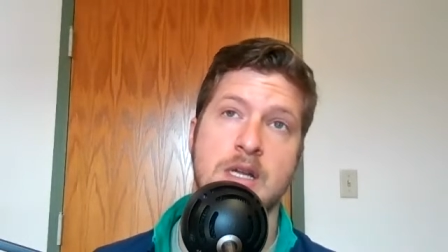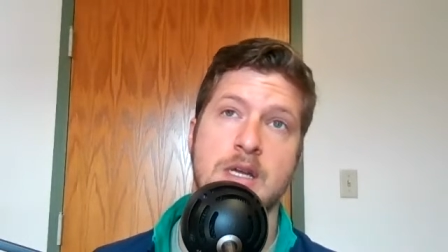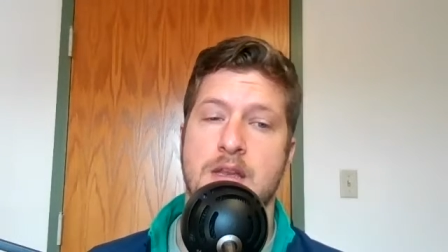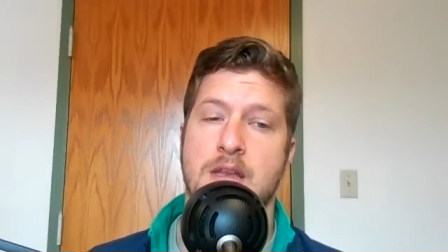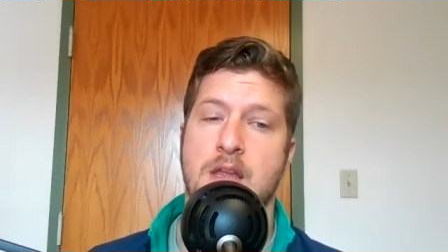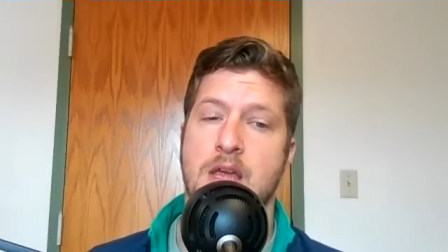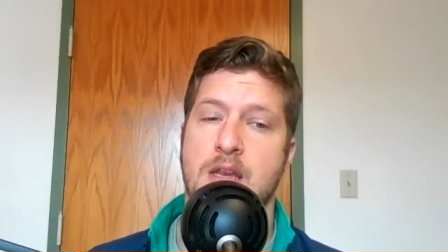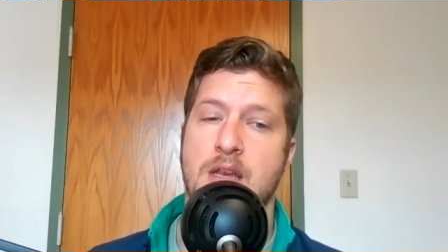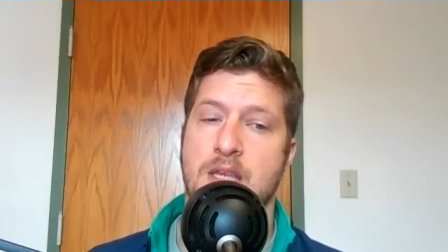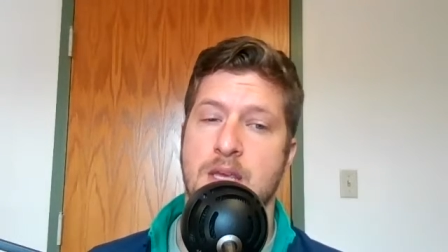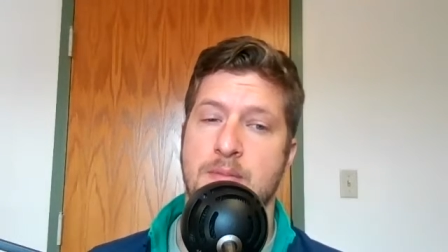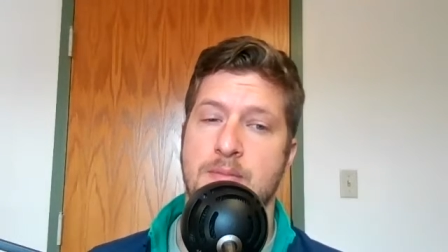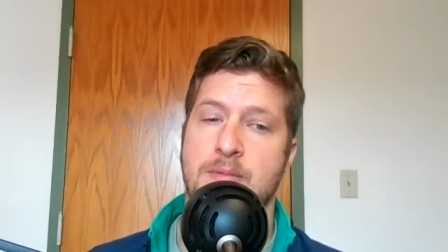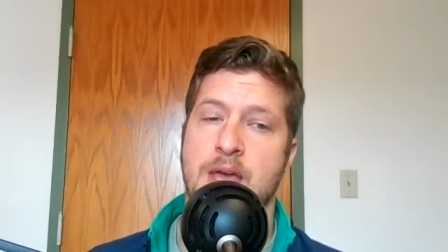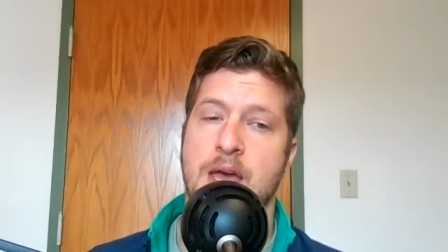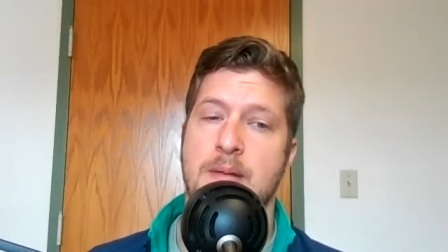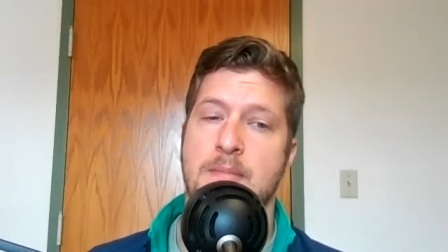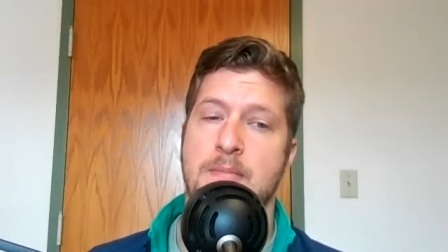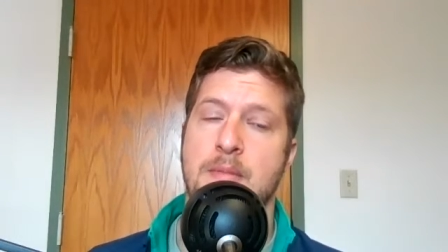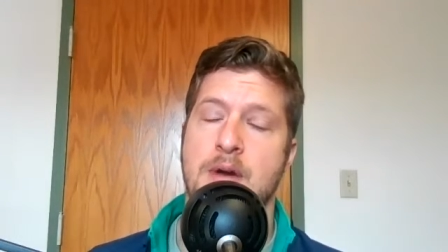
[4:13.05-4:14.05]
And keep
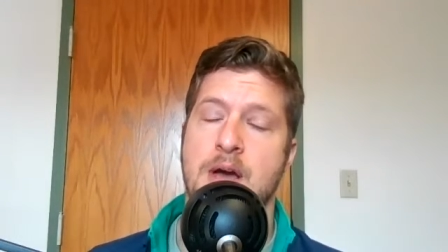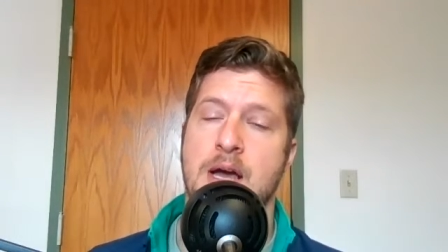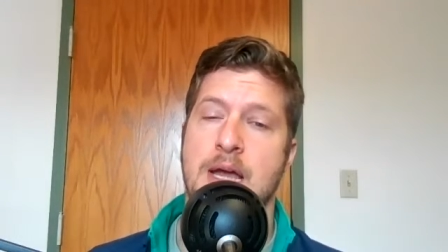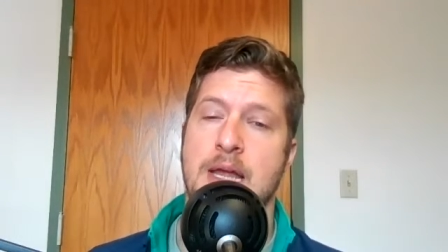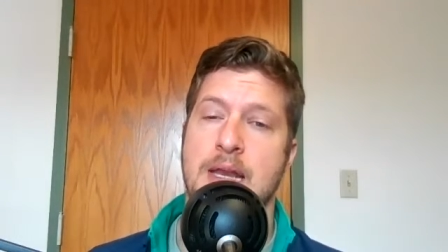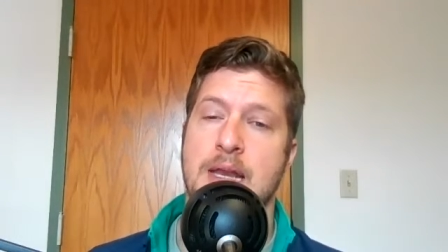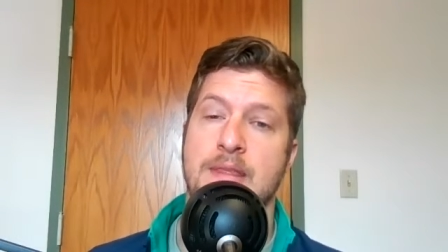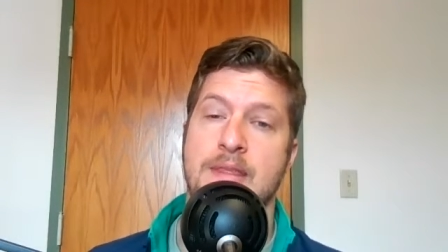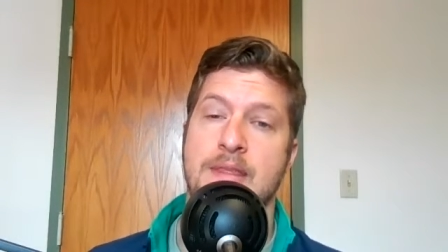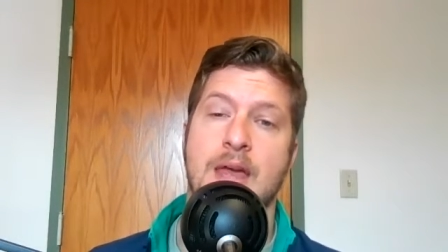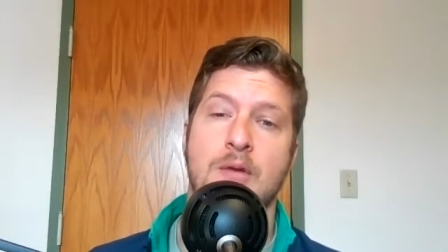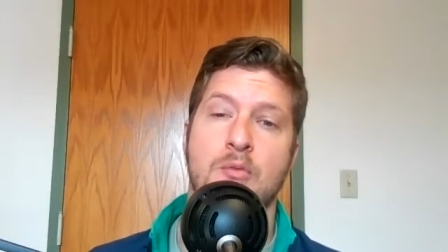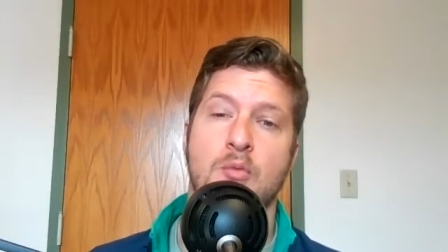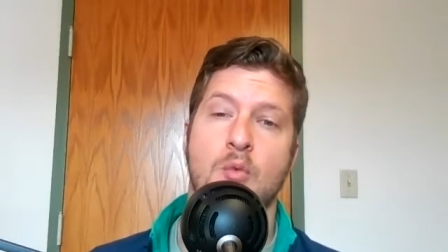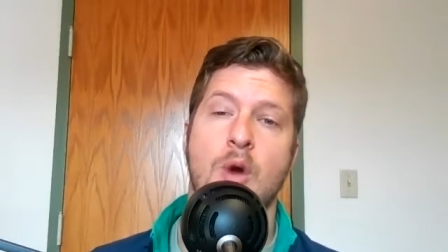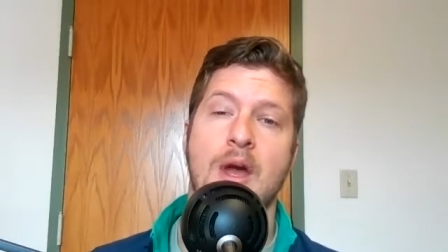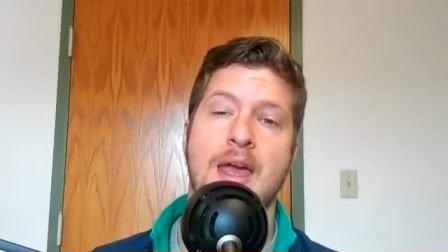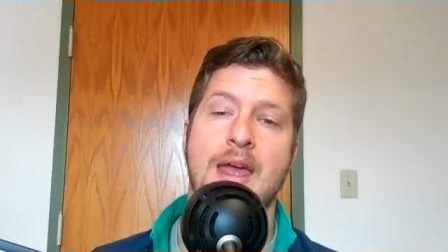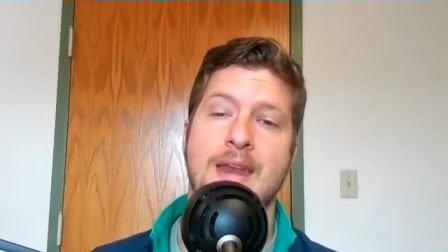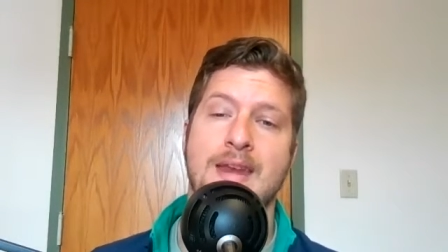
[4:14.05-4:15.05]
that in mind. And then
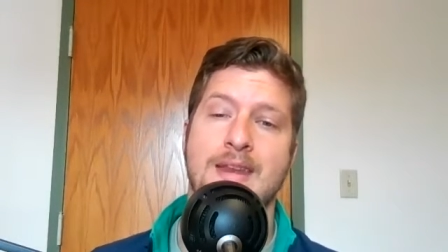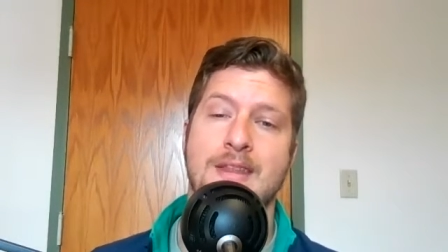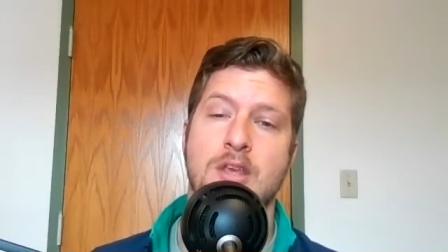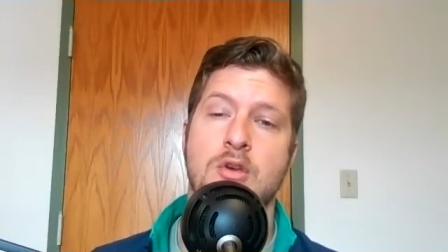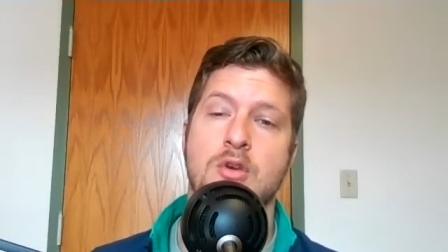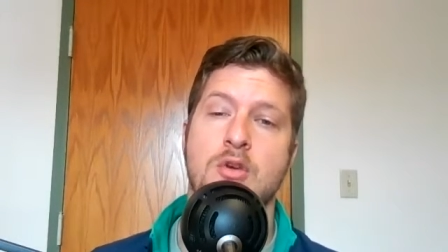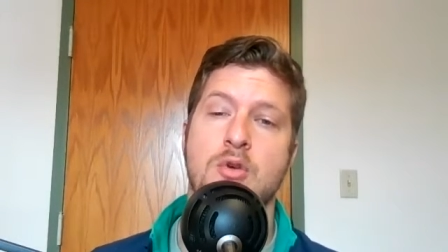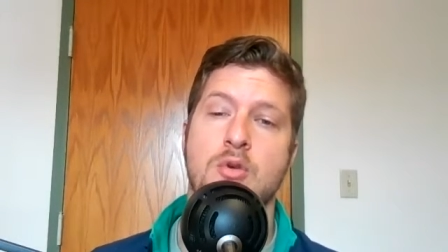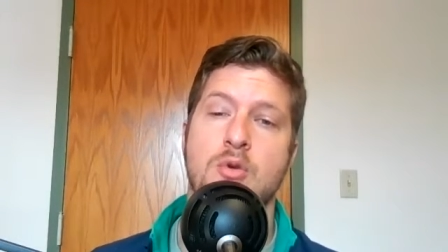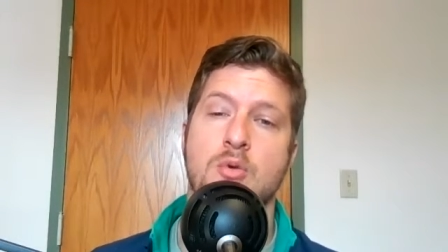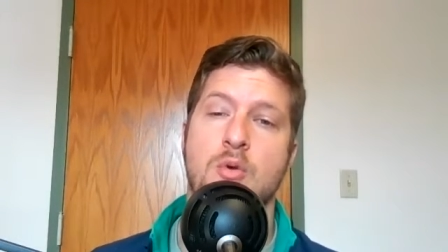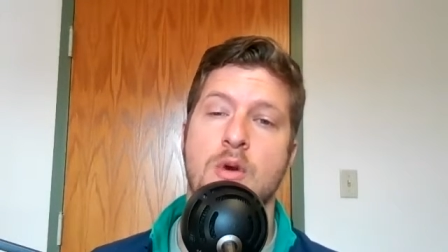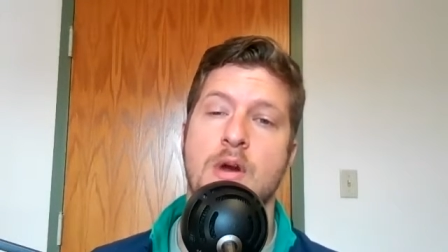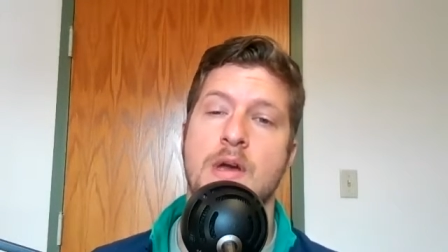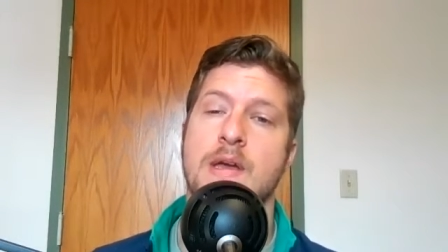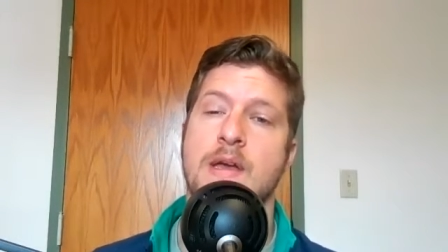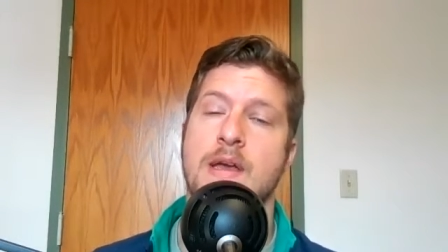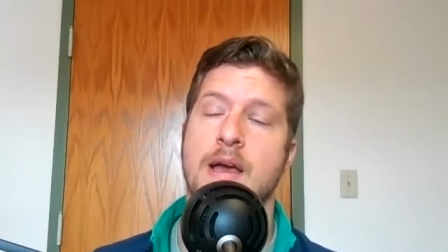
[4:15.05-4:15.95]
when you